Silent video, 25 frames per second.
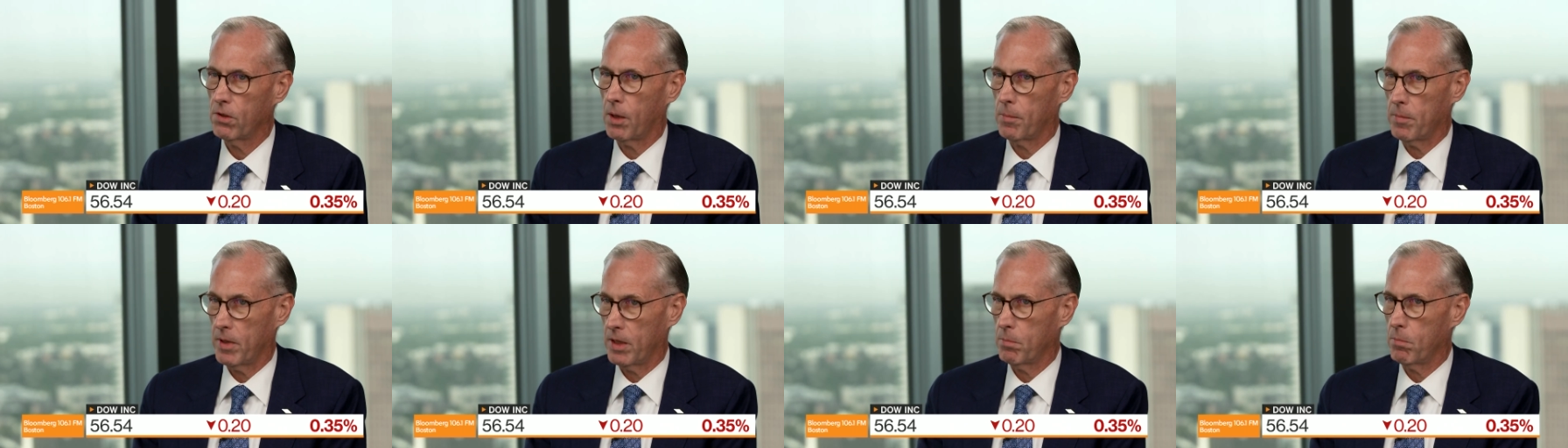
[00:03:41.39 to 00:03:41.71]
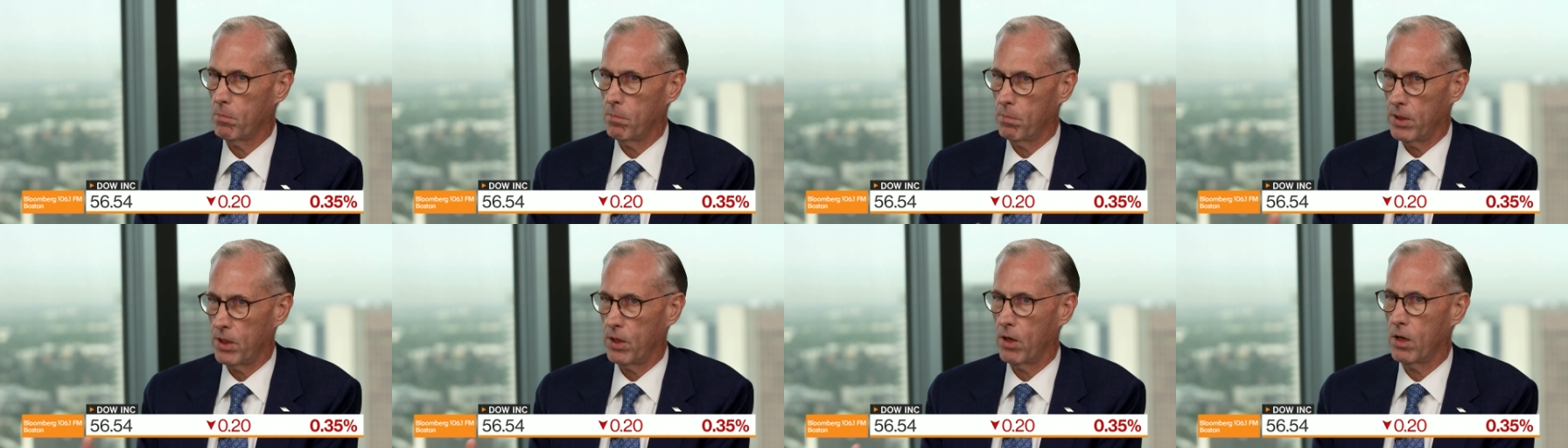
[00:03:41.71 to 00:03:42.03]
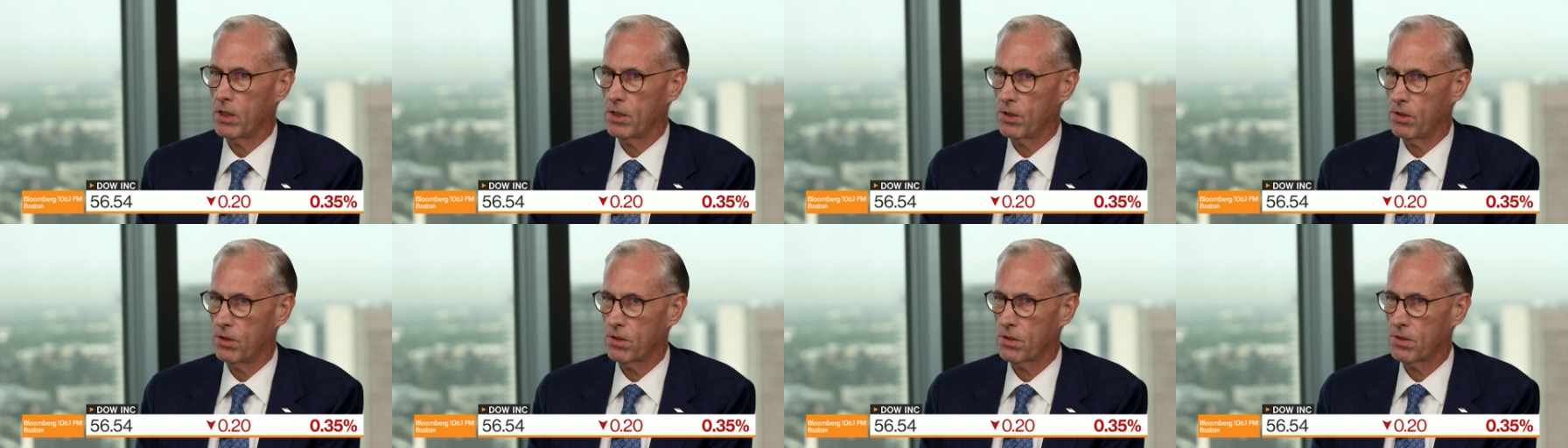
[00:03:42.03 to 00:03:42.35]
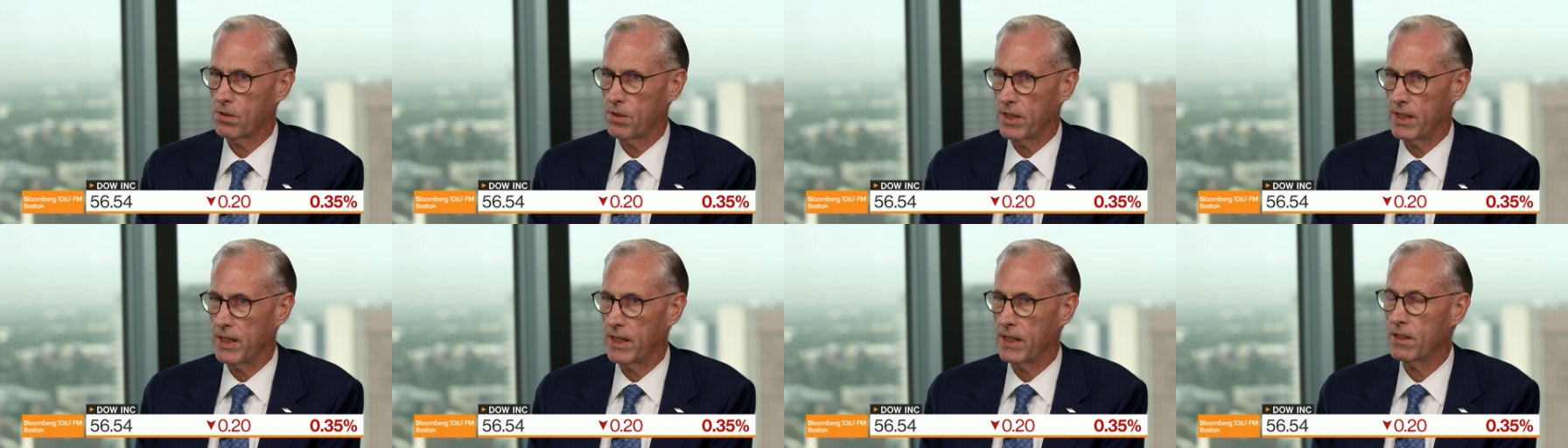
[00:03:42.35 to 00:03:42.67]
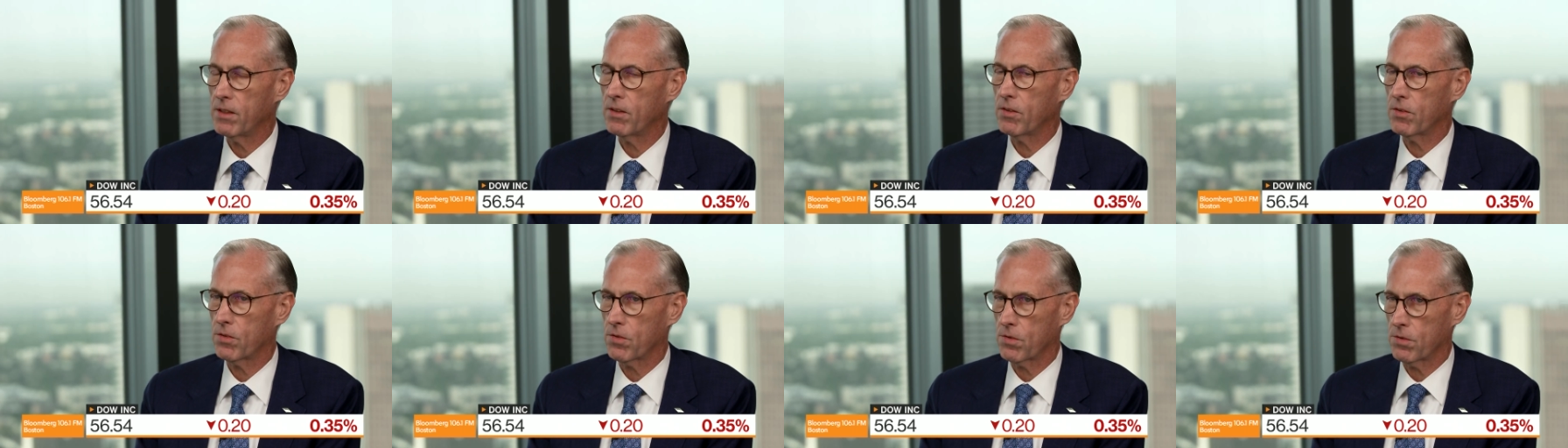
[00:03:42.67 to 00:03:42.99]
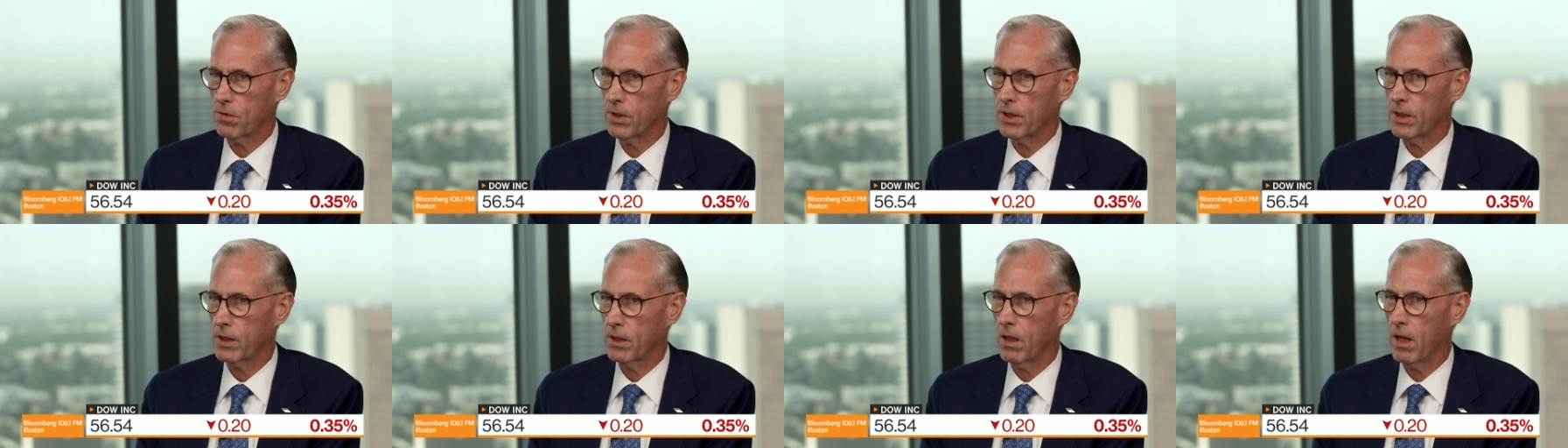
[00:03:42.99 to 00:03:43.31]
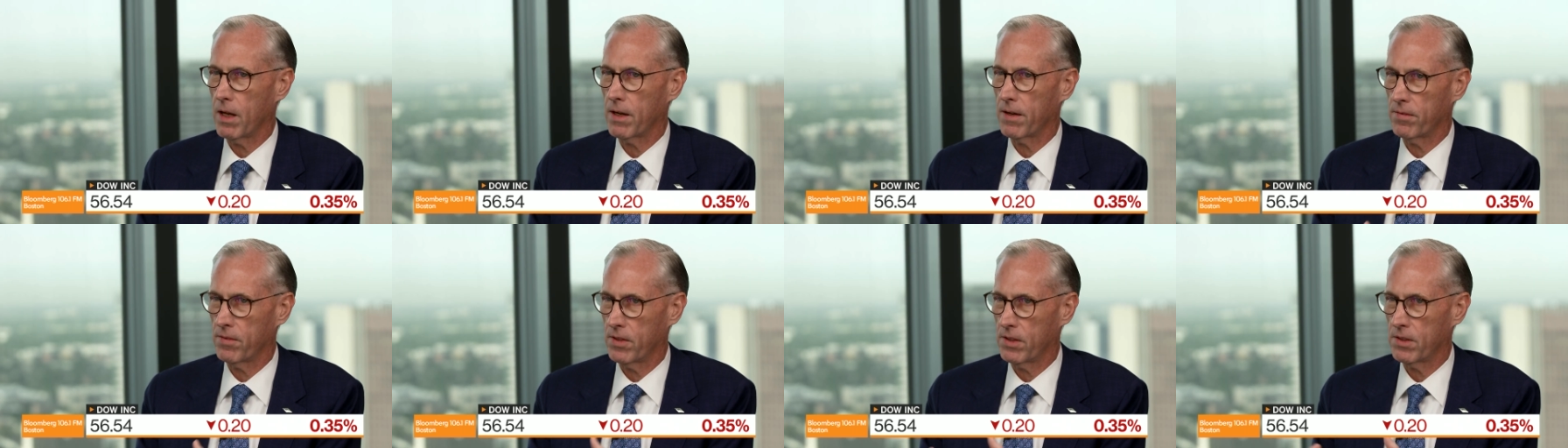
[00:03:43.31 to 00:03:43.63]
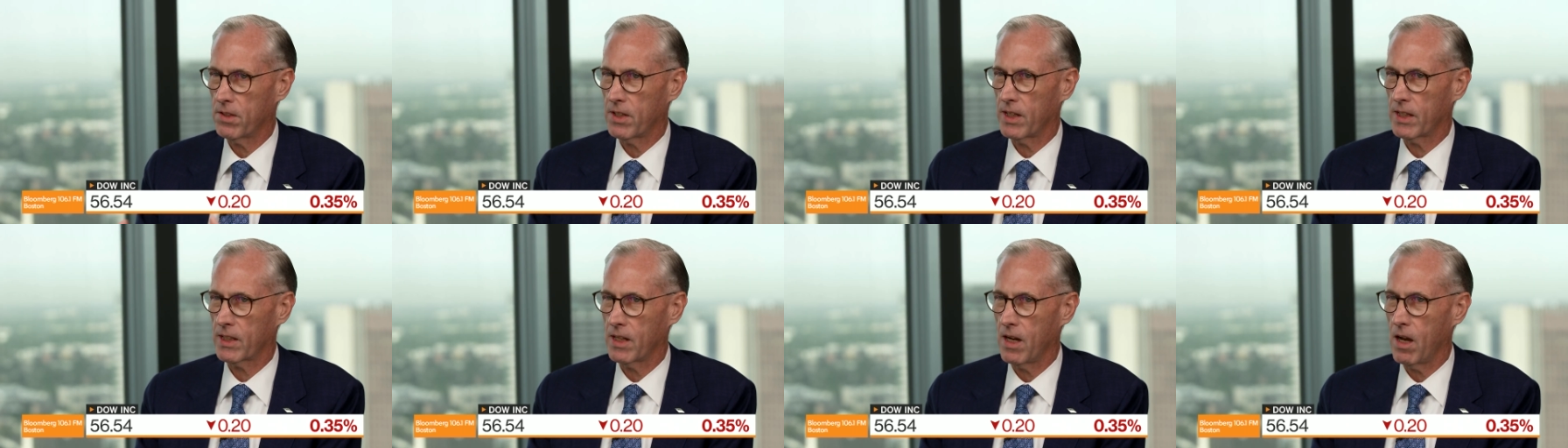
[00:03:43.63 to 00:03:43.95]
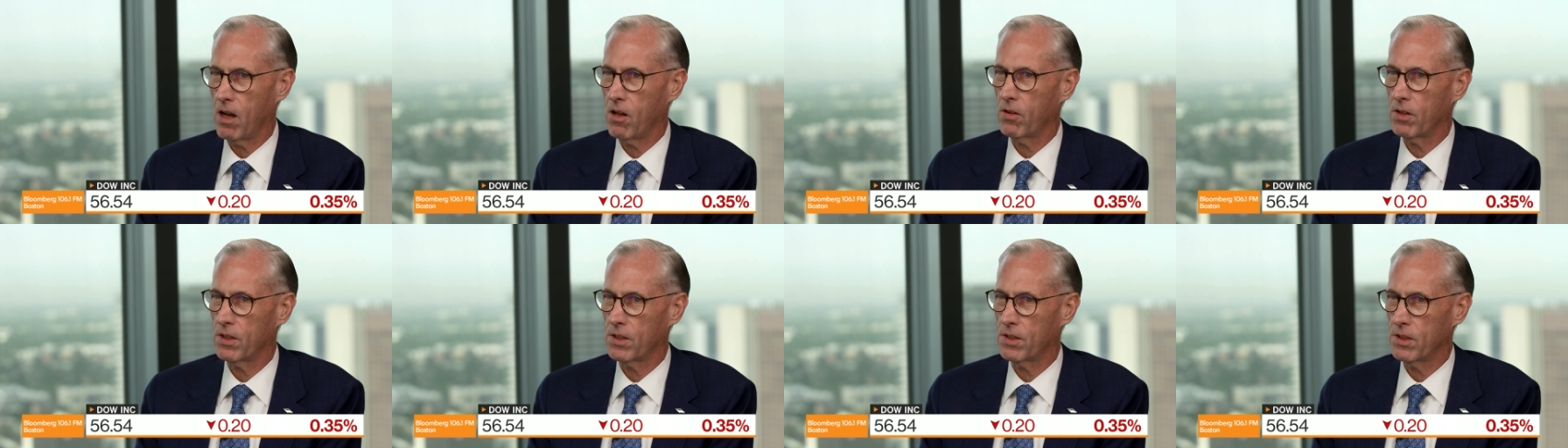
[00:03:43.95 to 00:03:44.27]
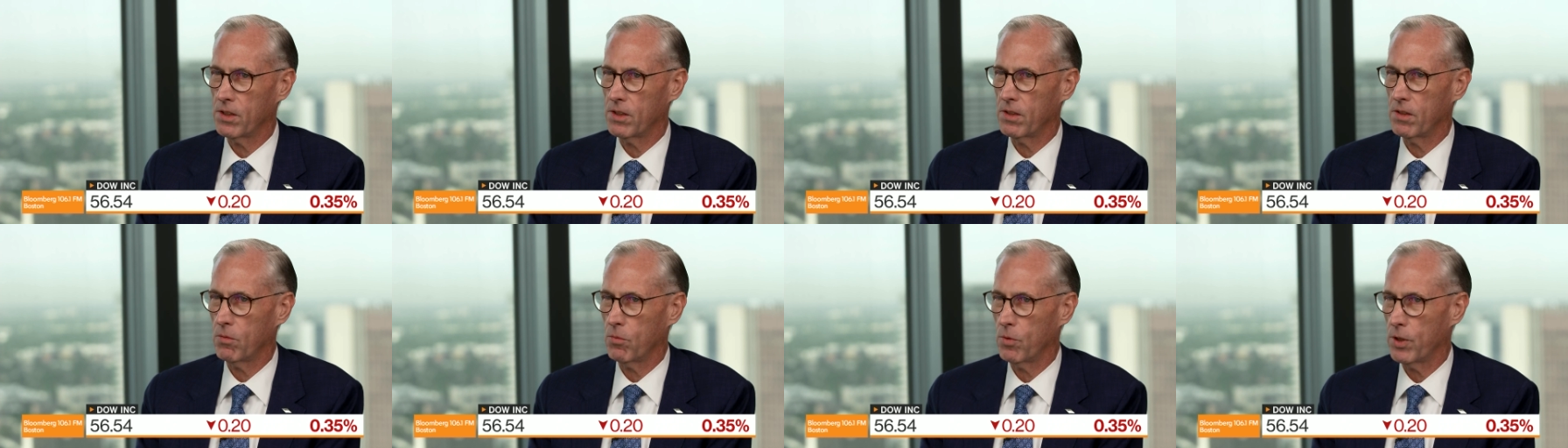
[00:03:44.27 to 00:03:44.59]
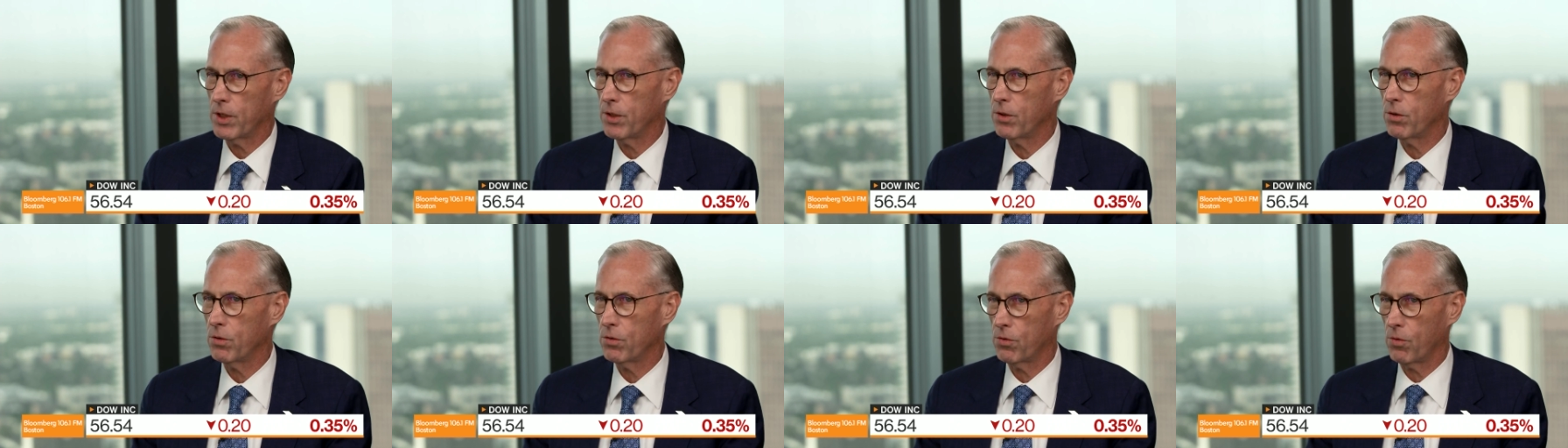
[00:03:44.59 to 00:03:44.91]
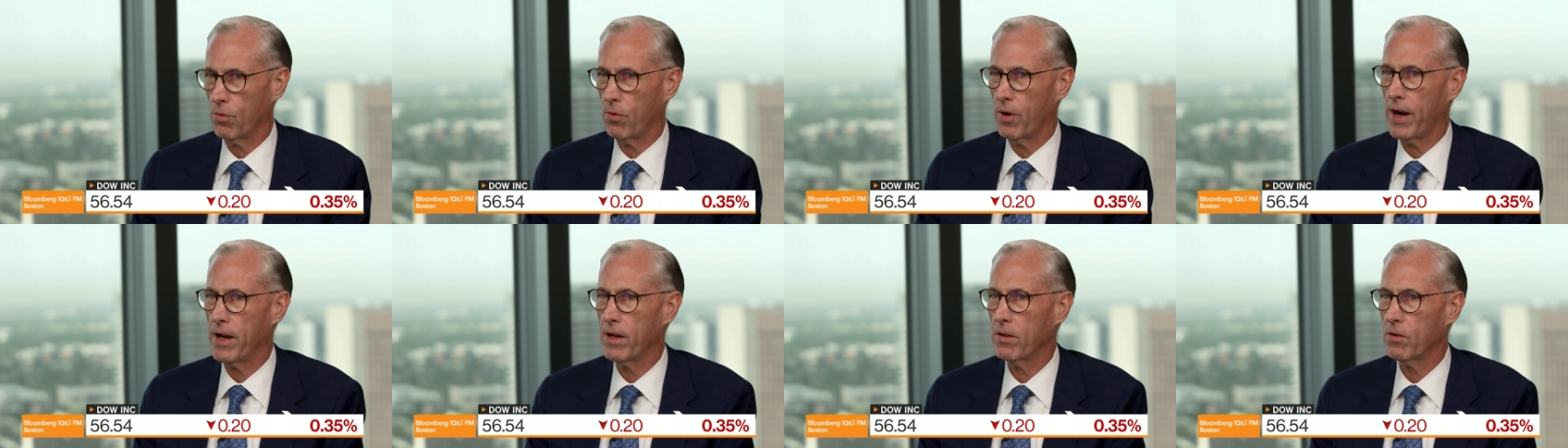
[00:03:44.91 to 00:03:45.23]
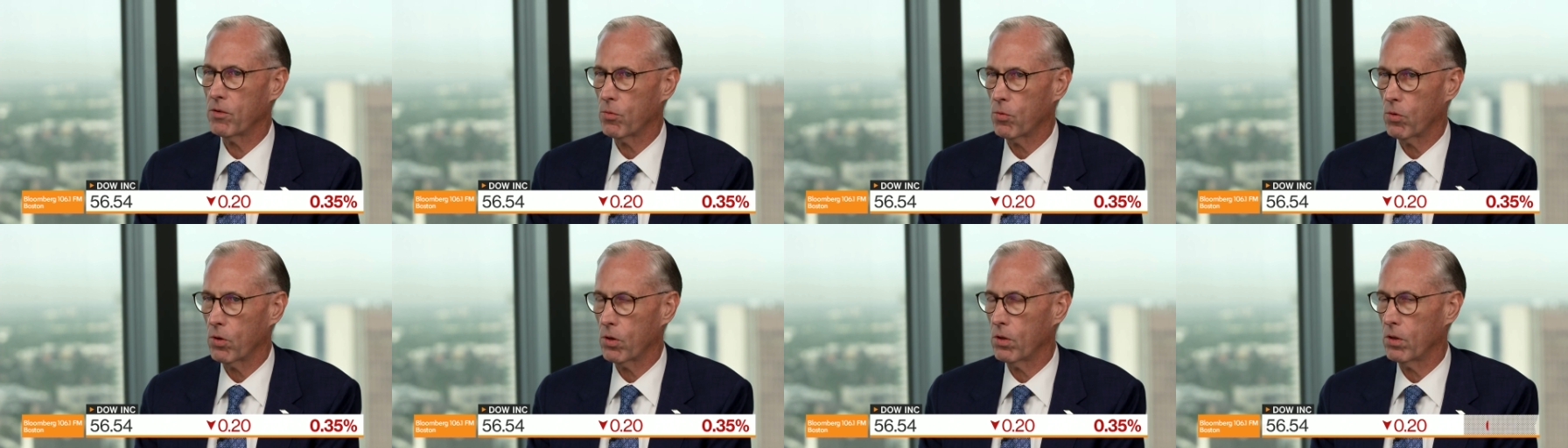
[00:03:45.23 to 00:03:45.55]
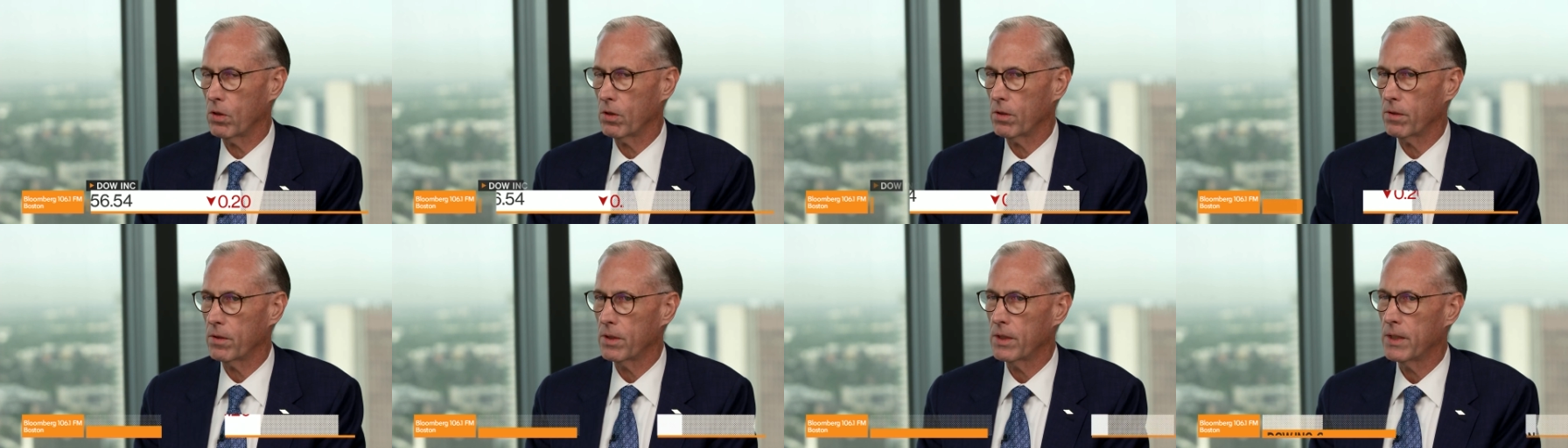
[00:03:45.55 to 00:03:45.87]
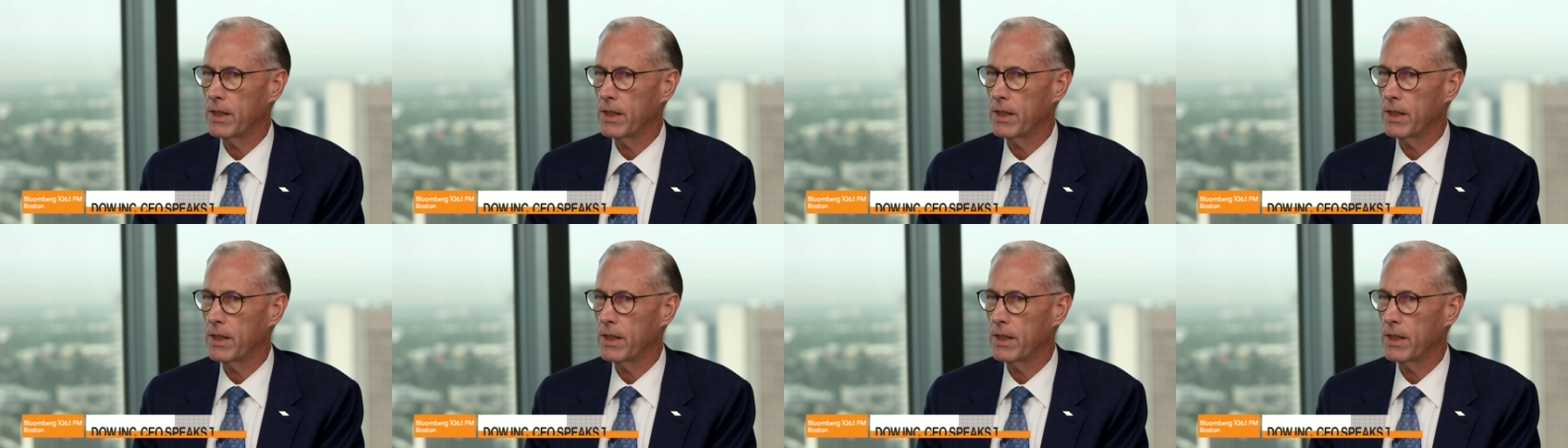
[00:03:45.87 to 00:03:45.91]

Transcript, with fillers: I mean, beyond just the industry, a lot of the technology that we use around the world